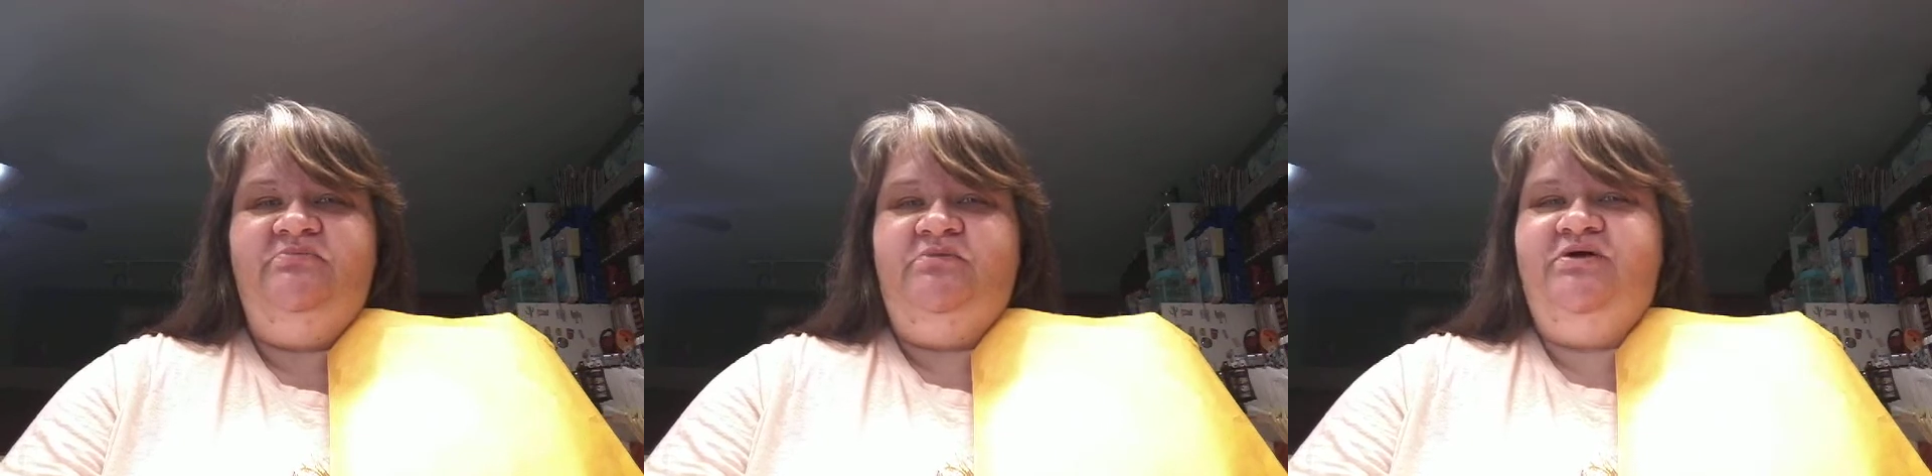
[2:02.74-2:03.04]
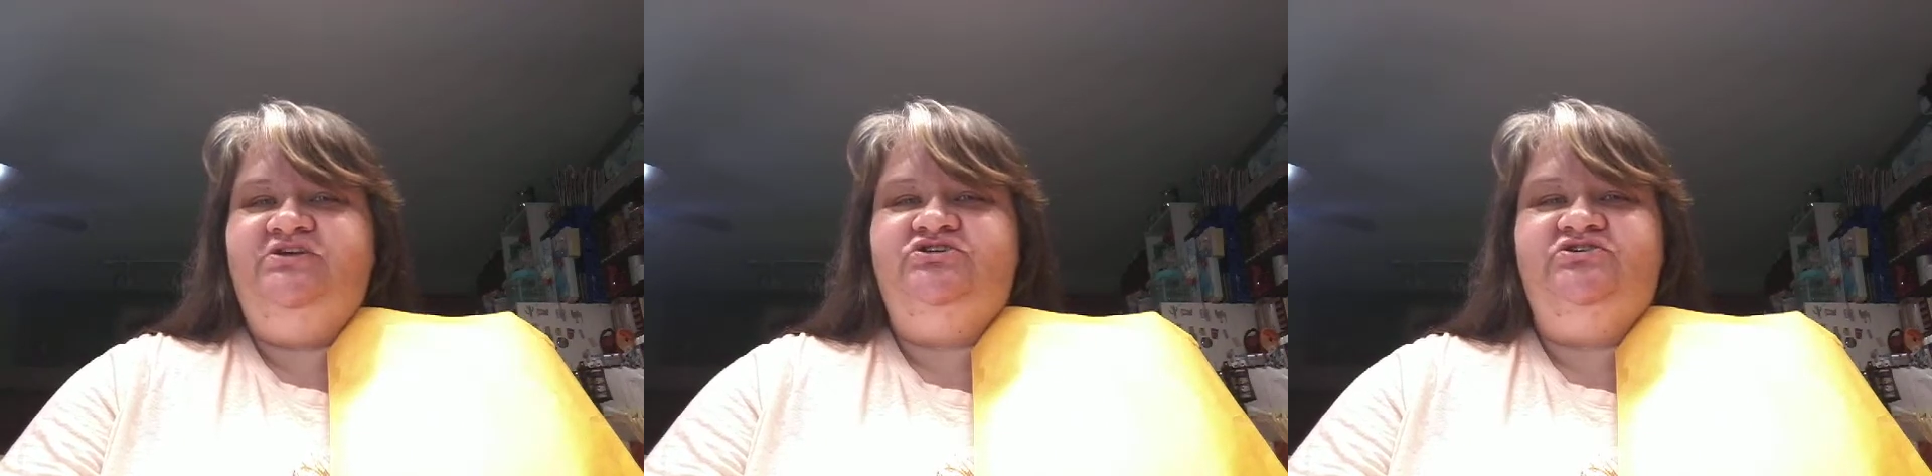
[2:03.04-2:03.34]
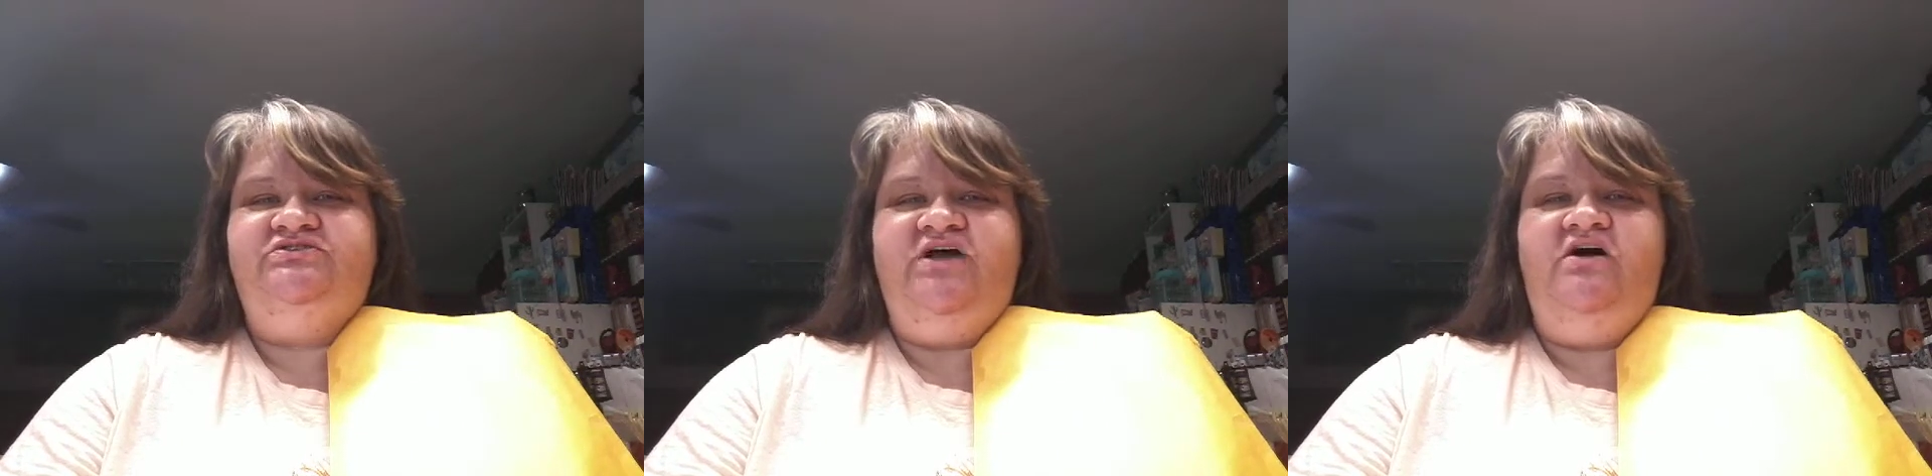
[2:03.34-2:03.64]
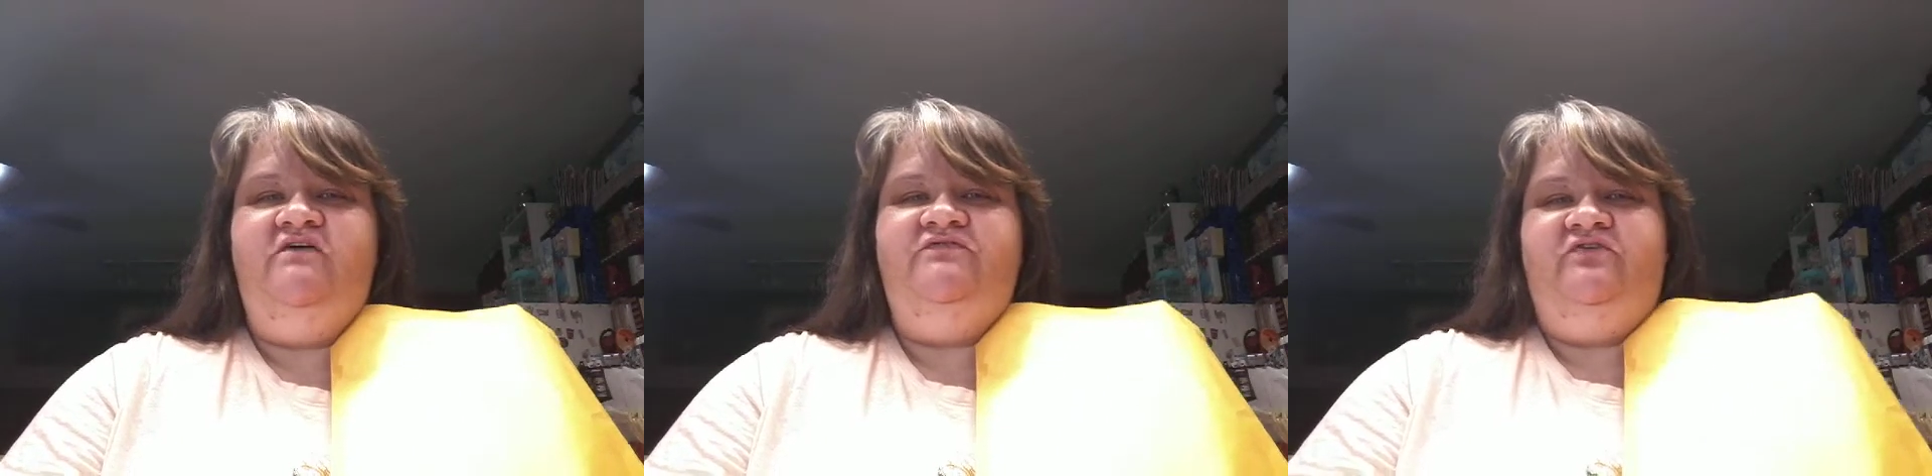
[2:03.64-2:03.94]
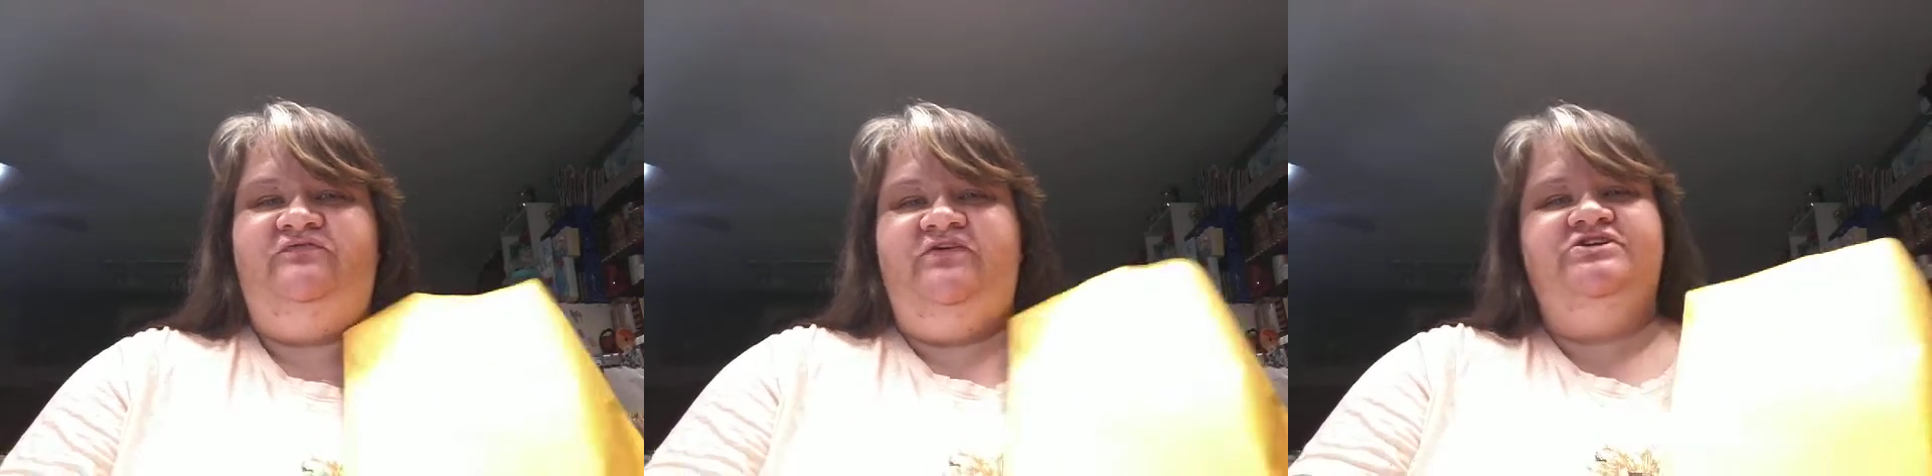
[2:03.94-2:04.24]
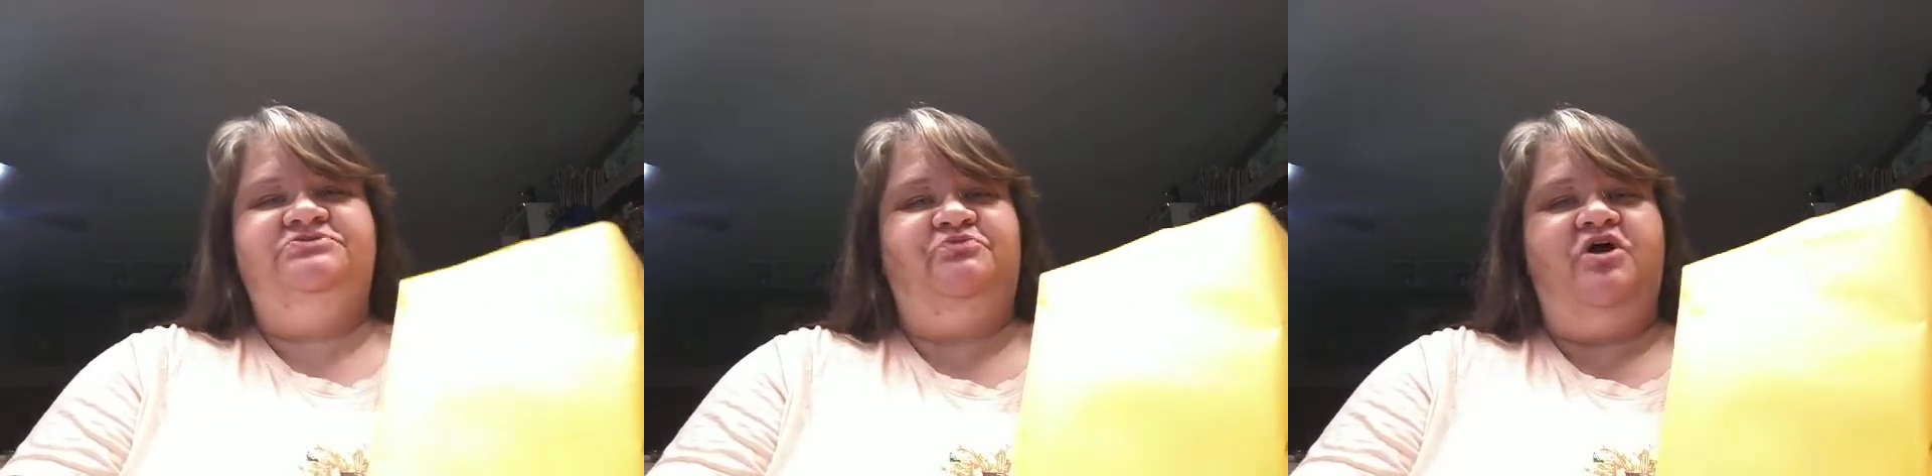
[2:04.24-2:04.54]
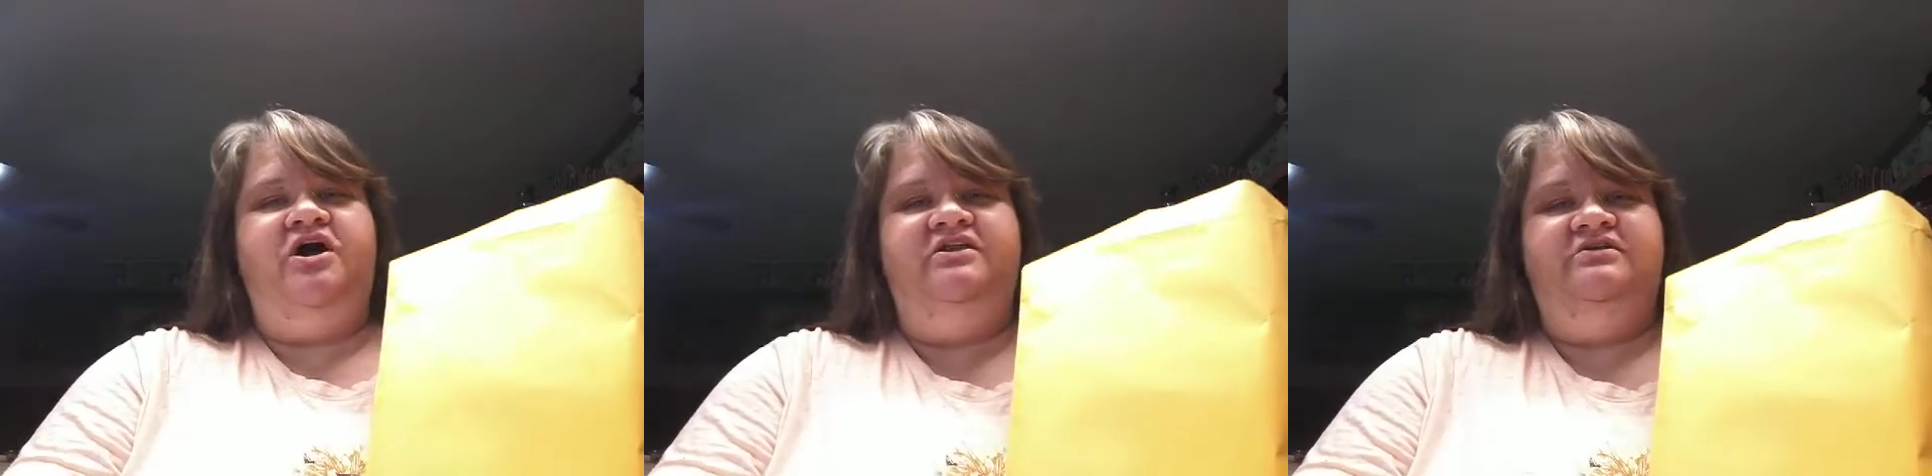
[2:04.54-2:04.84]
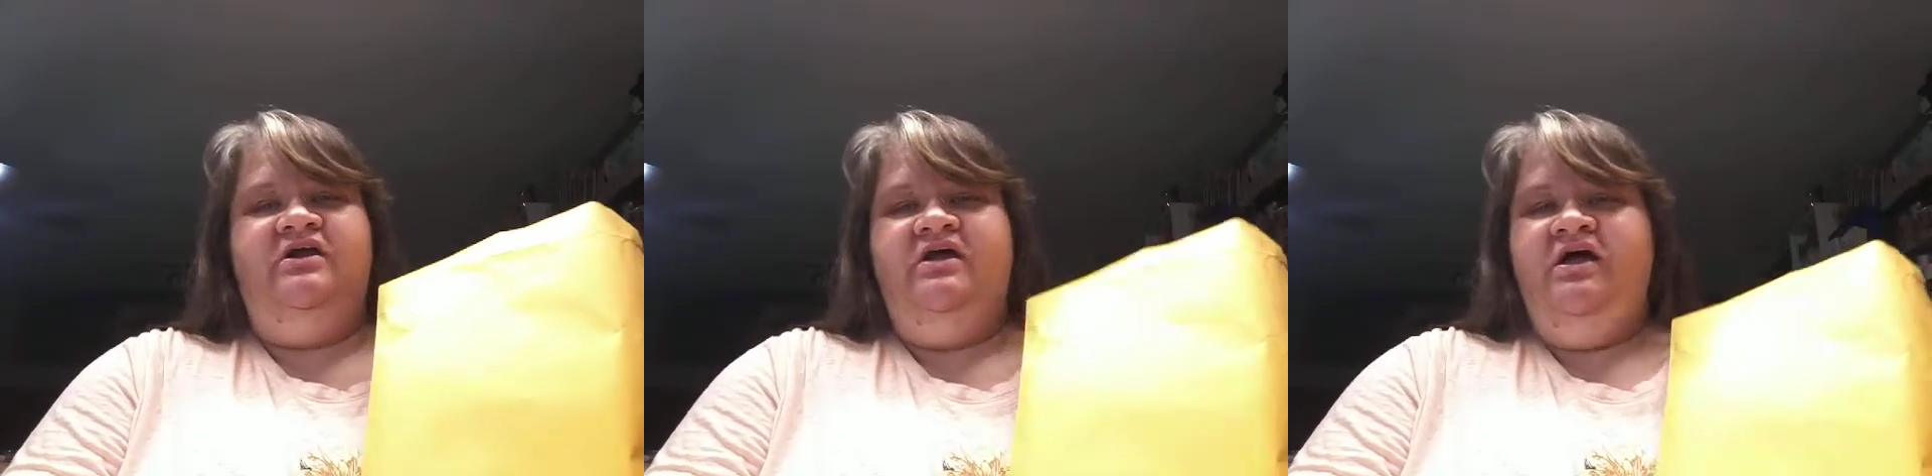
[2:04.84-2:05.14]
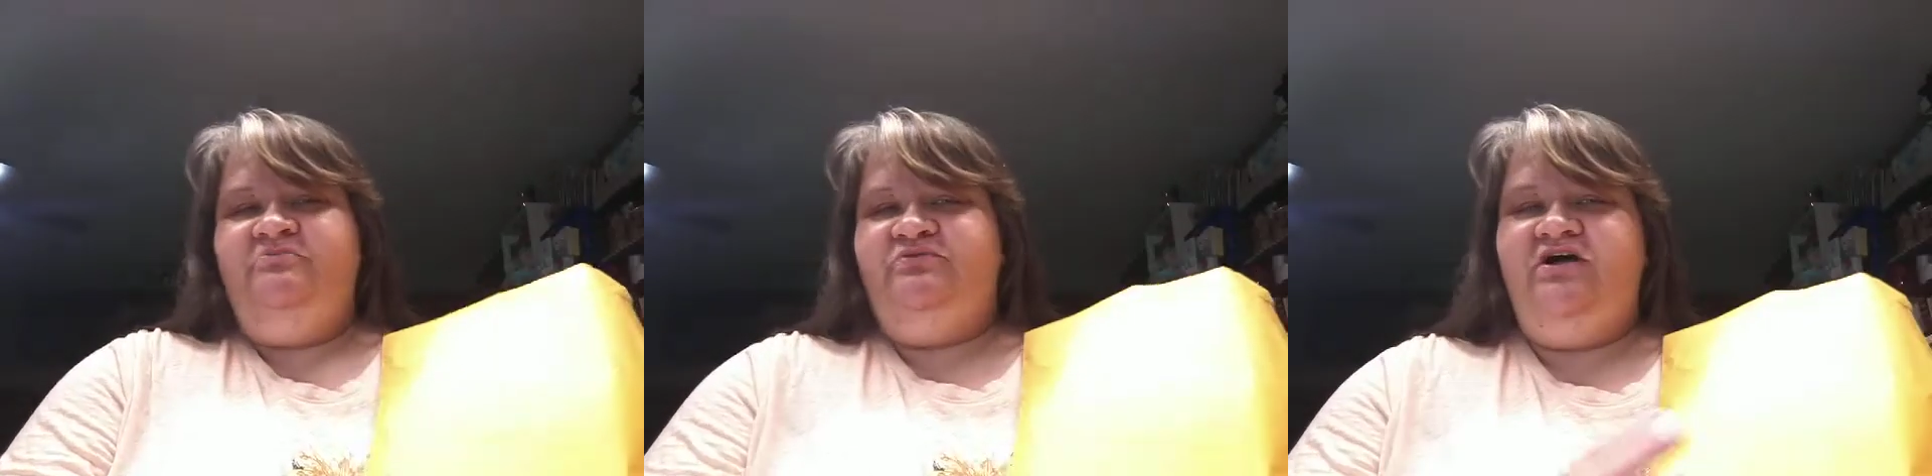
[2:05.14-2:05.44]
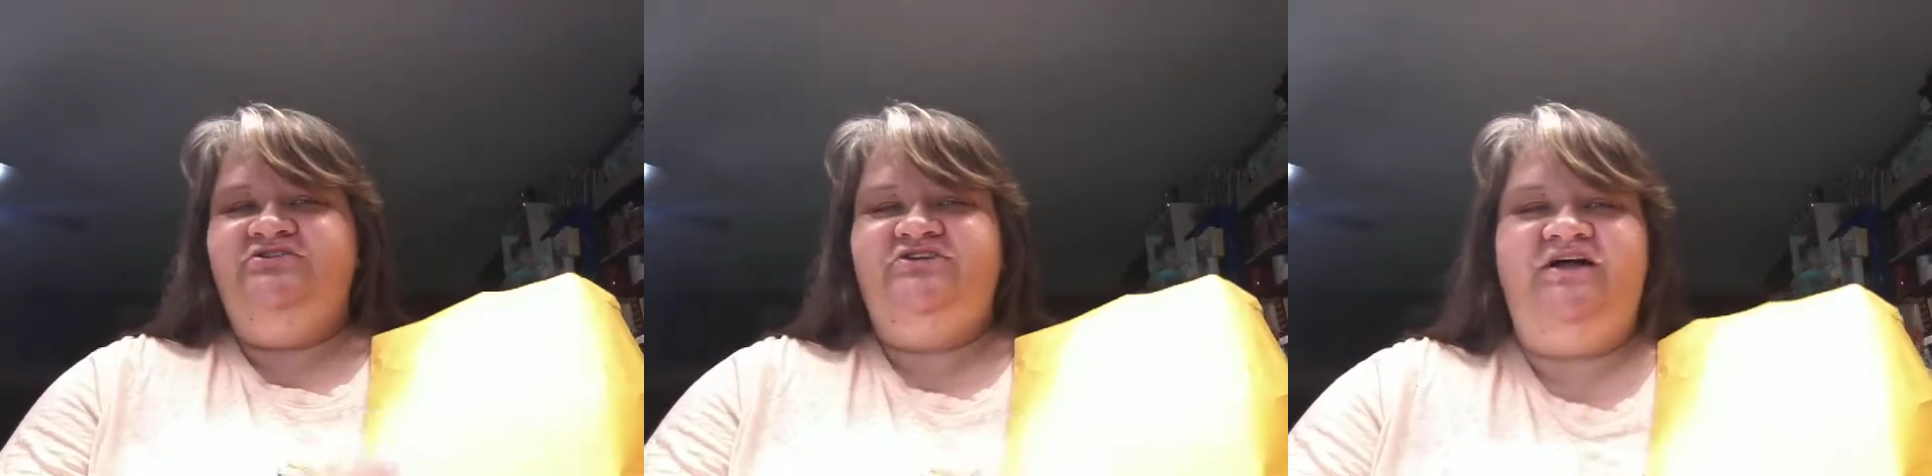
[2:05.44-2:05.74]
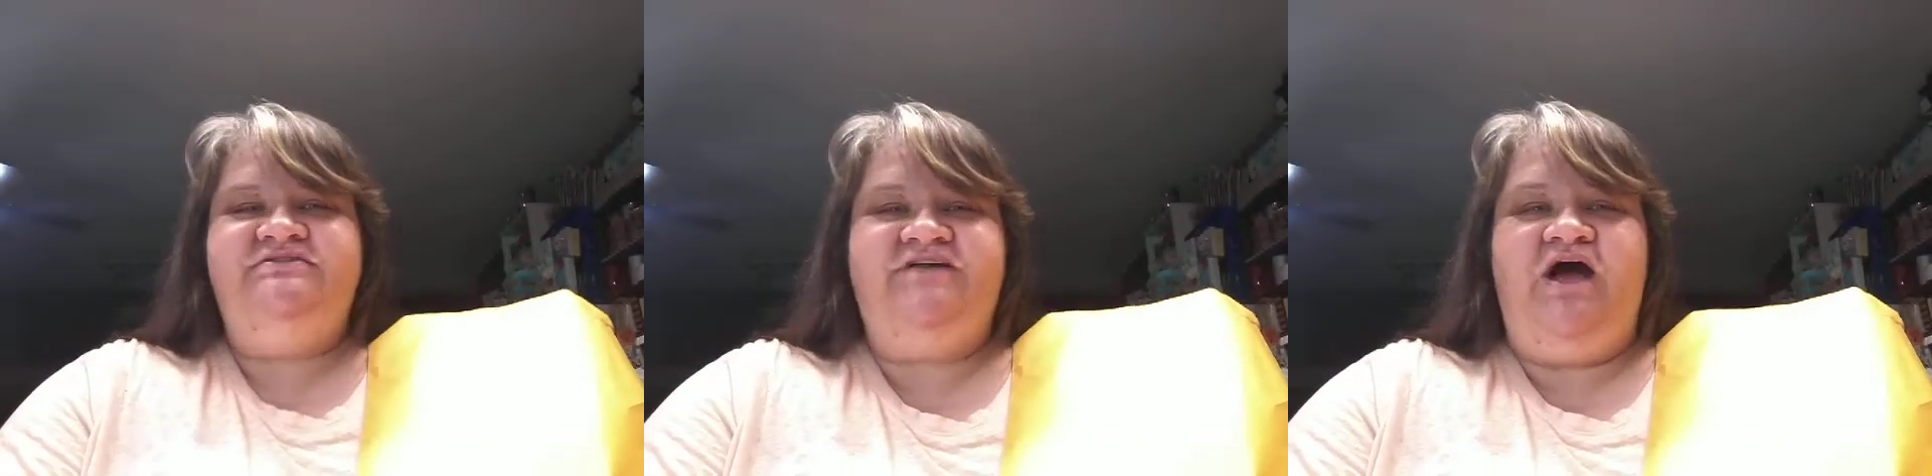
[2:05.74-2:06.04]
me pictures of your finished projects,